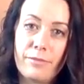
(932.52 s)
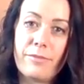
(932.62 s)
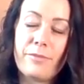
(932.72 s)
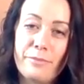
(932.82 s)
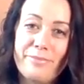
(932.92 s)

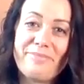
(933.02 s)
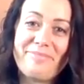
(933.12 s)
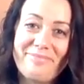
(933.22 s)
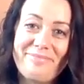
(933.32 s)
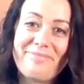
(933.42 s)

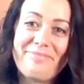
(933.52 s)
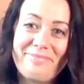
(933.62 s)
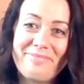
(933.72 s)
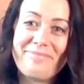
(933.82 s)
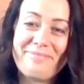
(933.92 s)

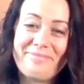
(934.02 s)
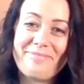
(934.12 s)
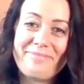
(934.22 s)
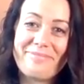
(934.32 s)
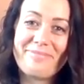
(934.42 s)

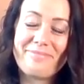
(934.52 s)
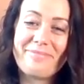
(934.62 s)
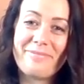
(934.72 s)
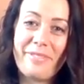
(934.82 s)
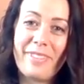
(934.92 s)

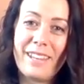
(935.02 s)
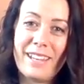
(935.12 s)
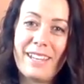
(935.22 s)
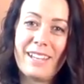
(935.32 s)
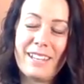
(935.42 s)

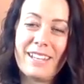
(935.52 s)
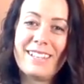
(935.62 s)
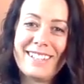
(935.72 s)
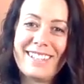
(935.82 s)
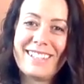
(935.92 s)

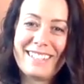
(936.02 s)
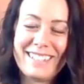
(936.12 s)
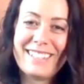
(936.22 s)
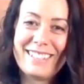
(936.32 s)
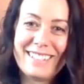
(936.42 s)

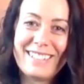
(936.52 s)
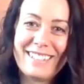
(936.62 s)
No words are spoken by the person on screen.